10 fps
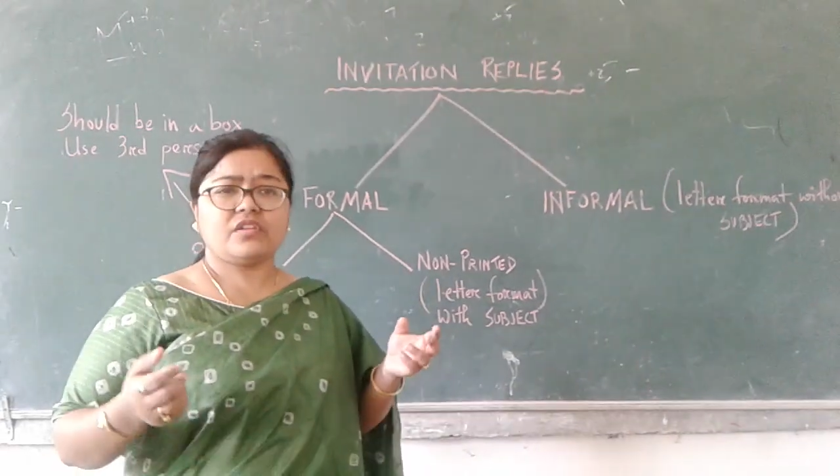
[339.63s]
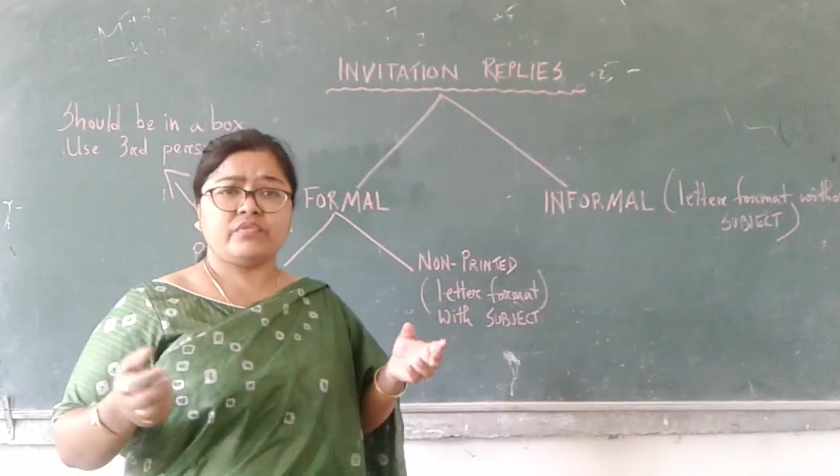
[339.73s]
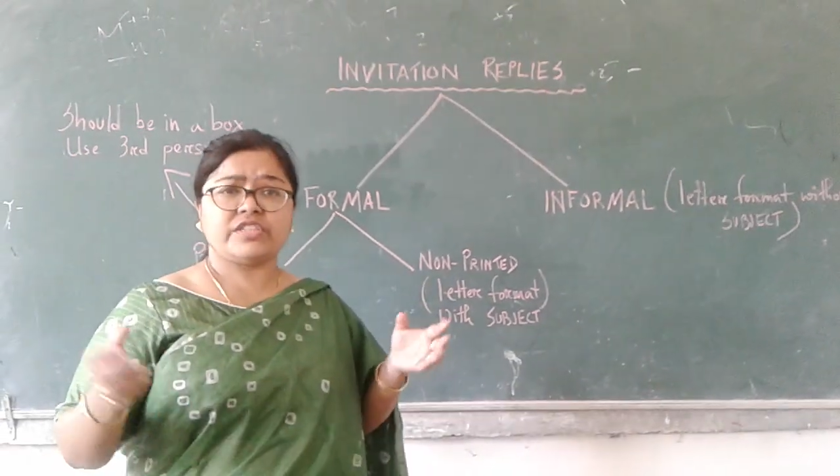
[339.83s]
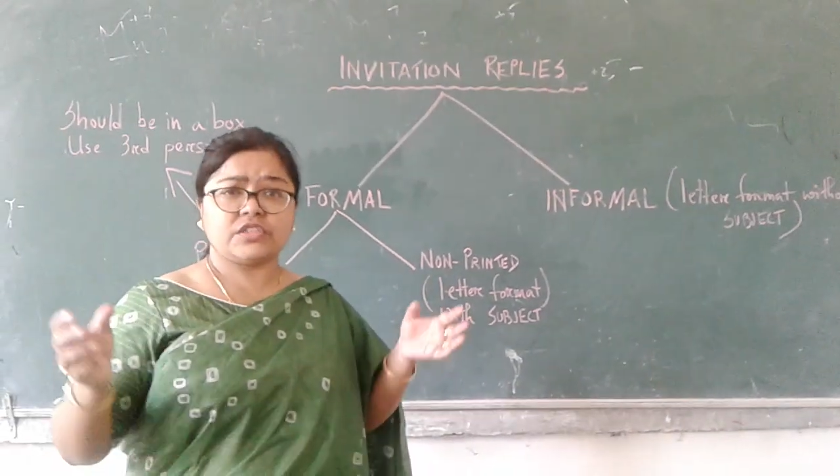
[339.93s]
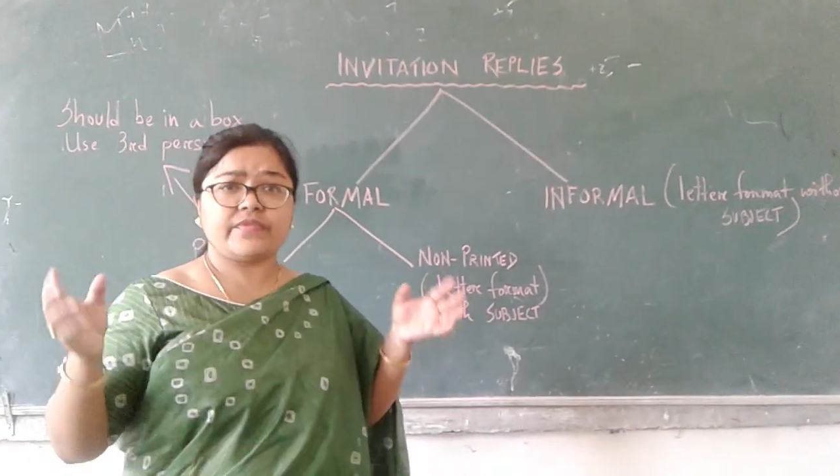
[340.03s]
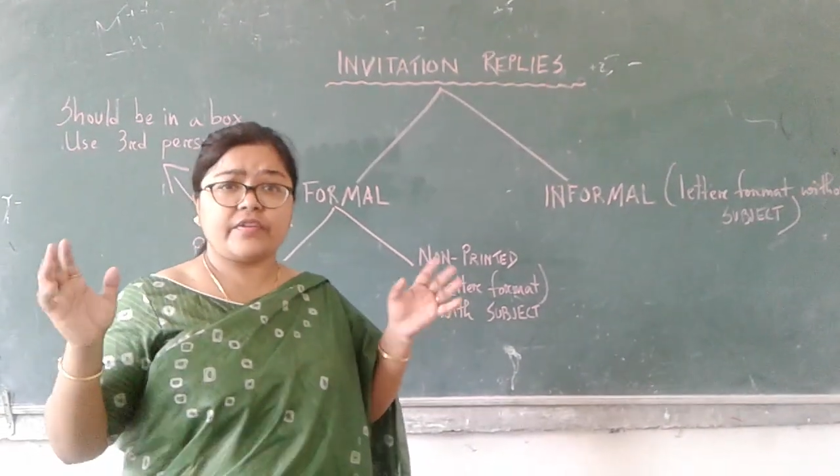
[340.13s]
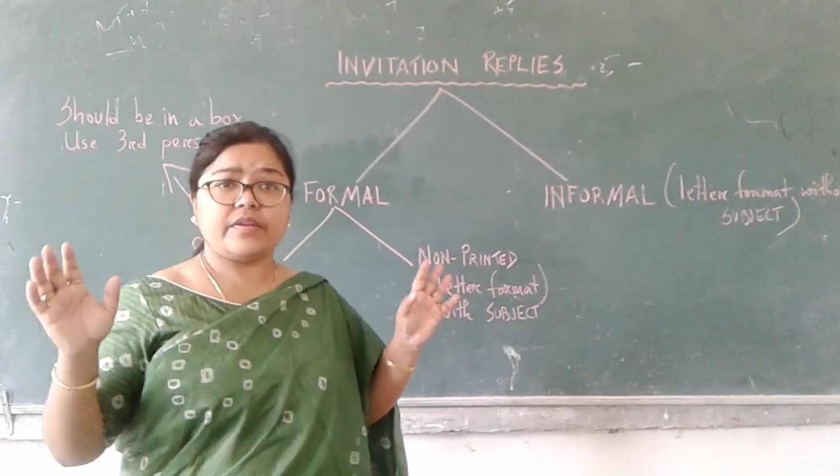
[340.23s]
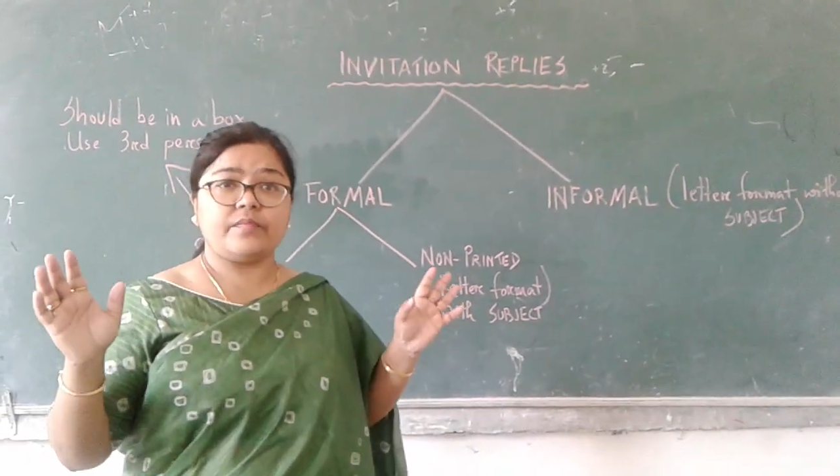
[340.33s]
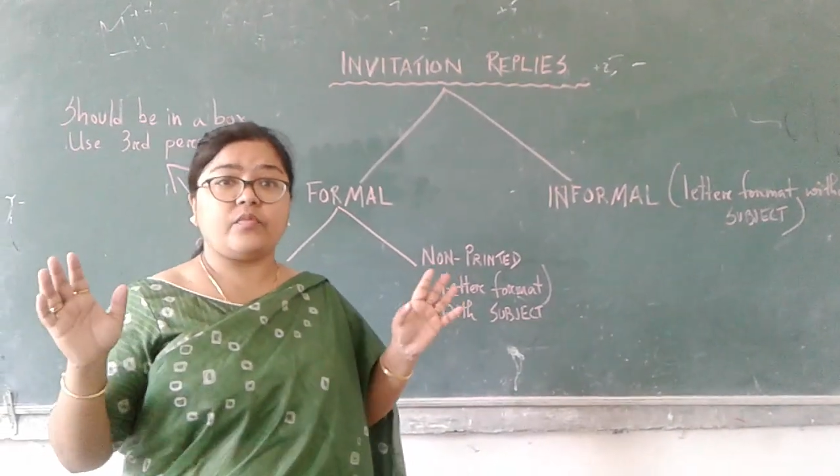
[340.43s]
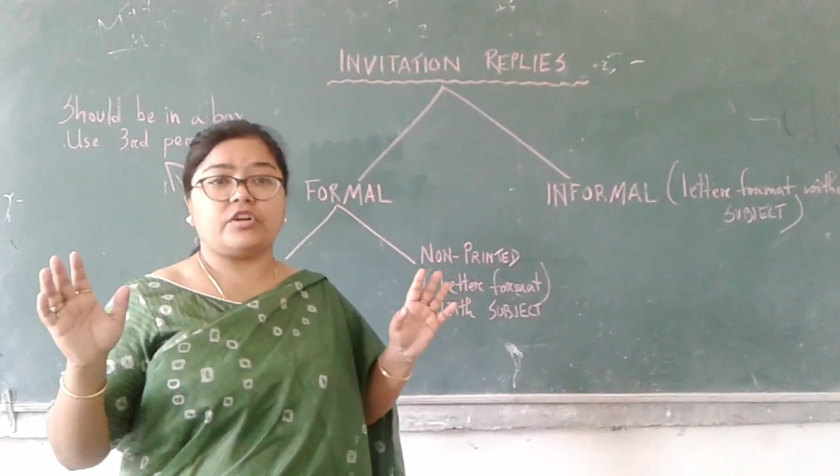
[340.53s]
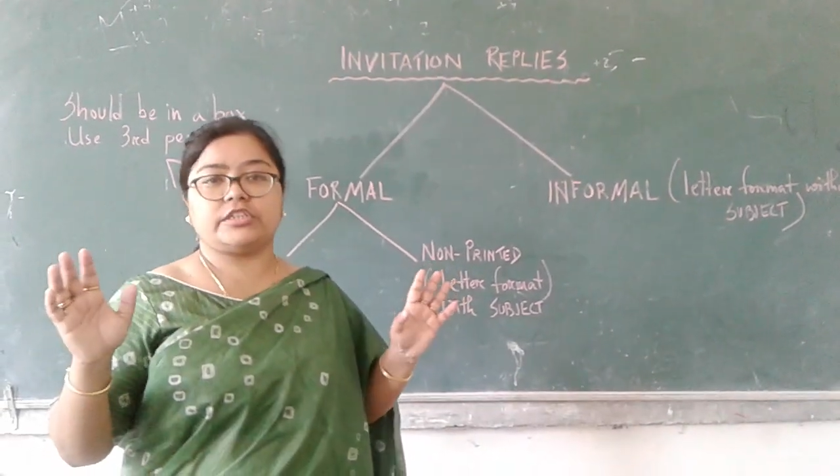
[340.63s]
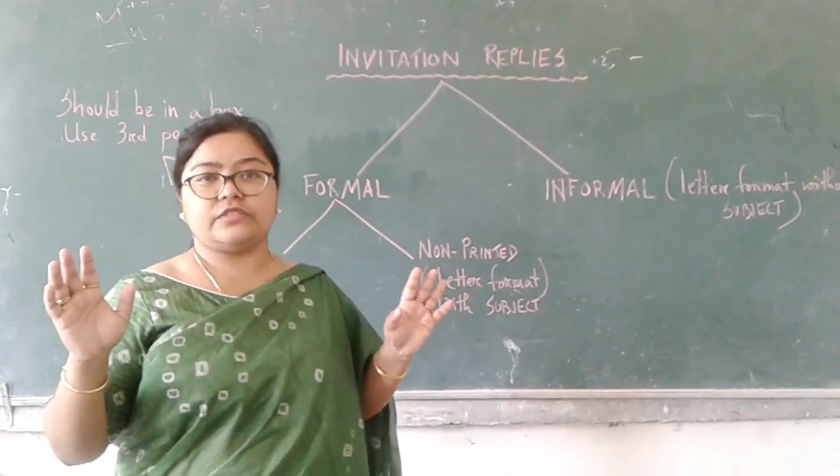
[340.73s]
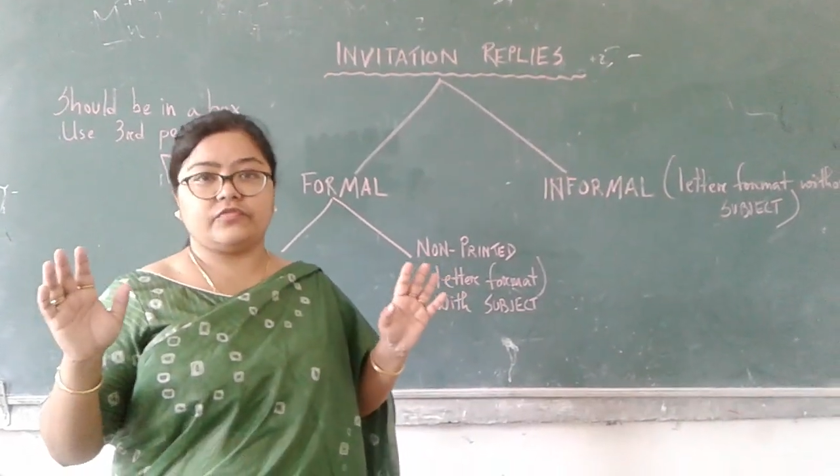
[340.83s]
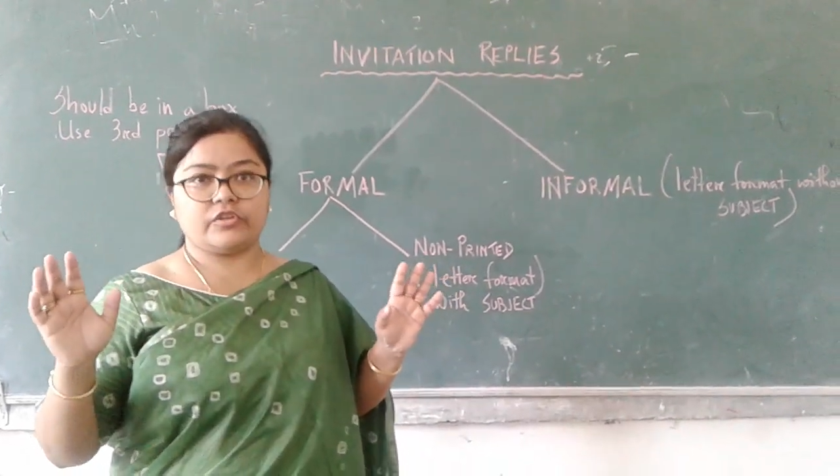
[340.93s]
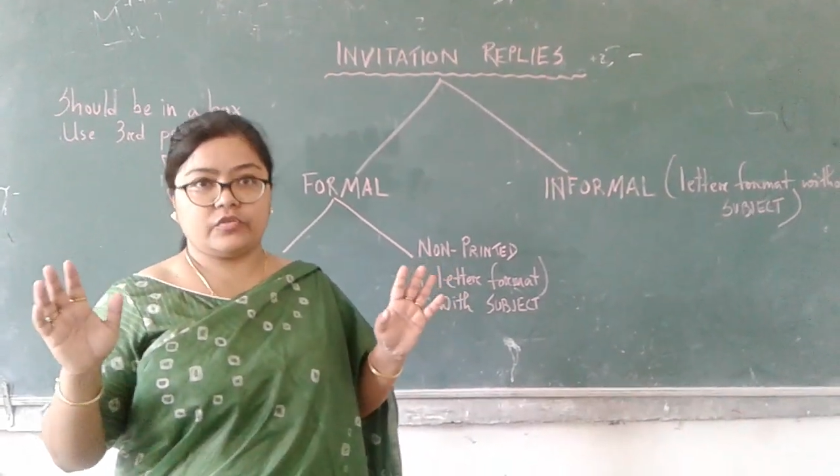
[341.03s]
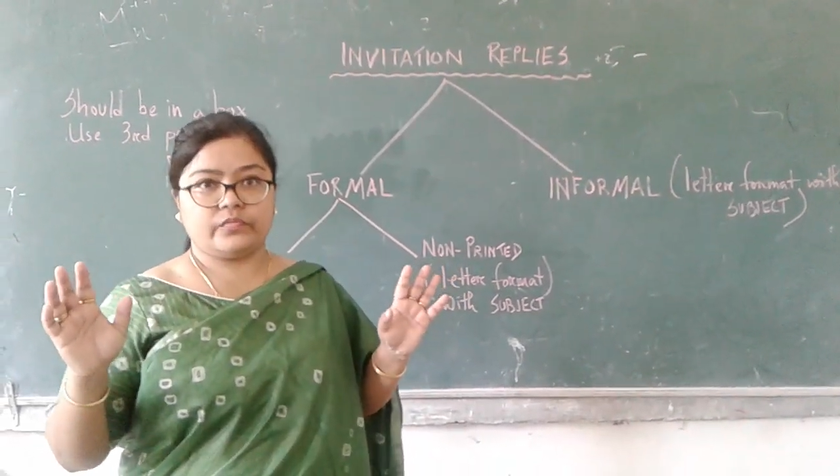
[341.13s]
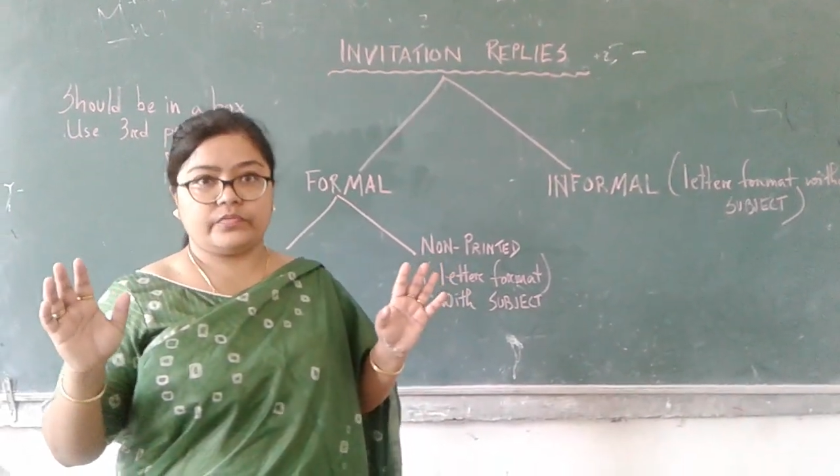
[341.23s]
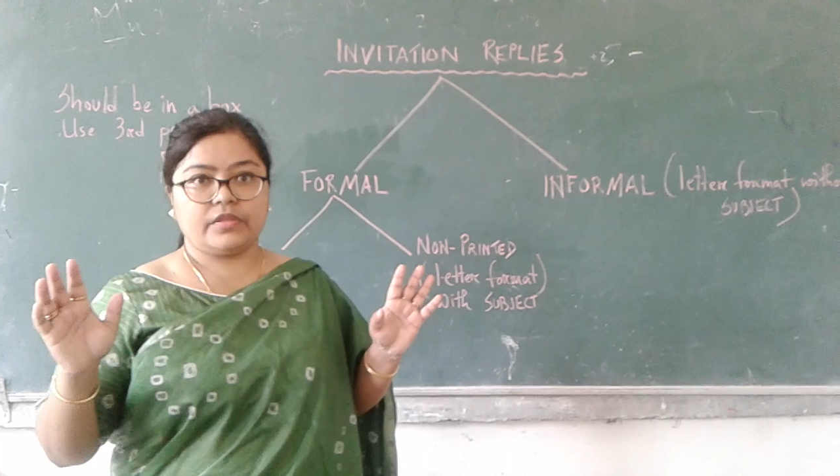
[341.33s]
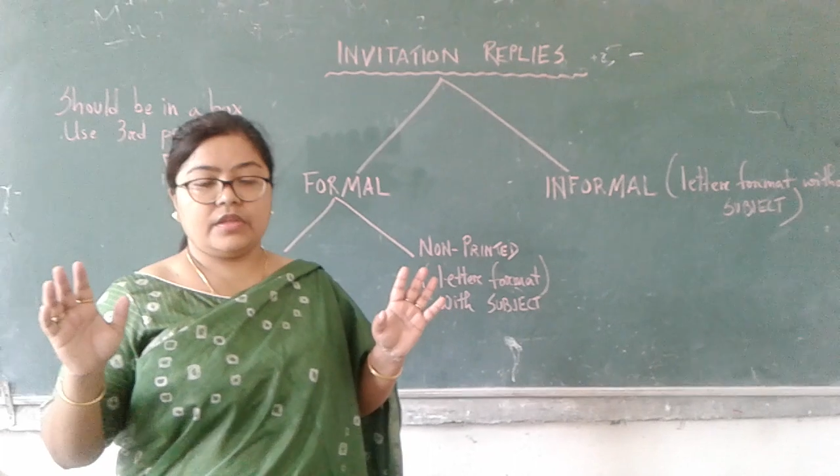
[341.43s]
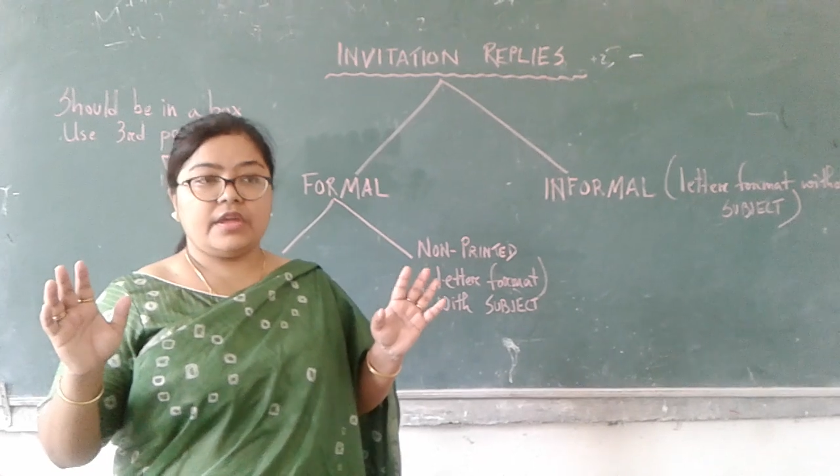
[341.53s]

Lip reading: which is very important for you,